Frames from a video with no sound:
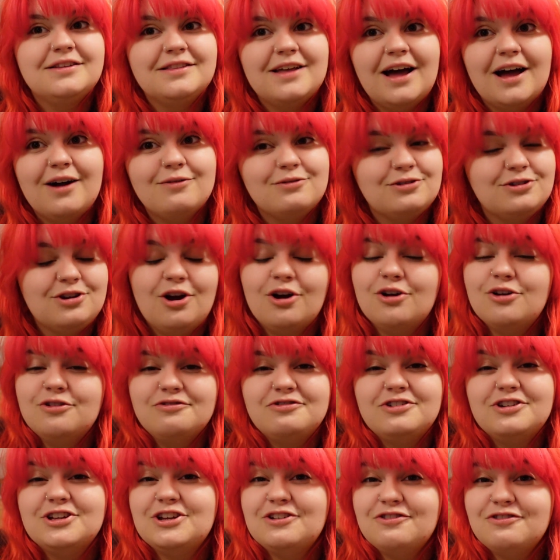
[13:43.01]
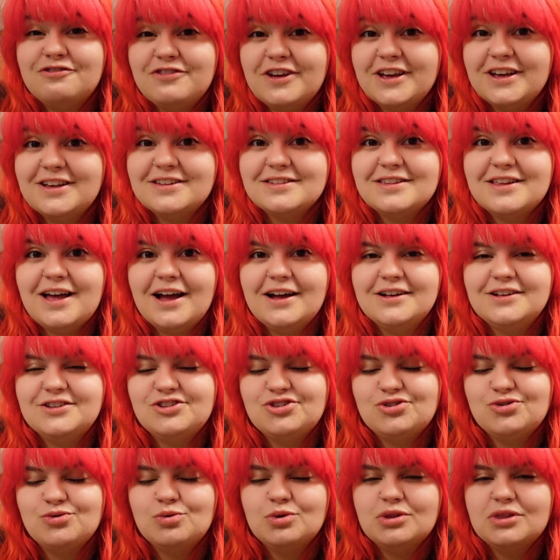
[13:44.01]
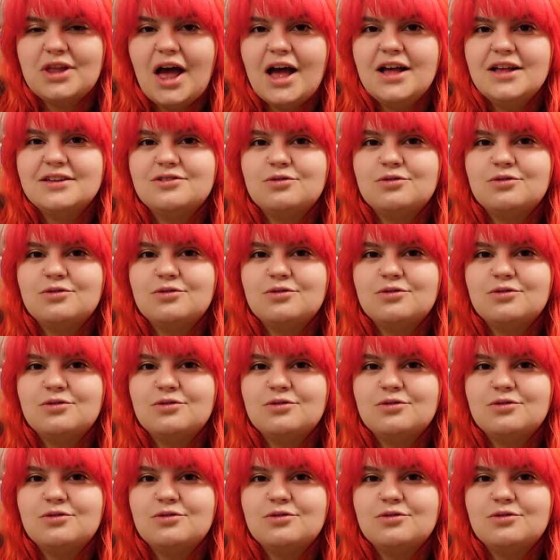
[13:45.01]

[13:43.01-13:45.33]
that would hopefully fix that and sort that.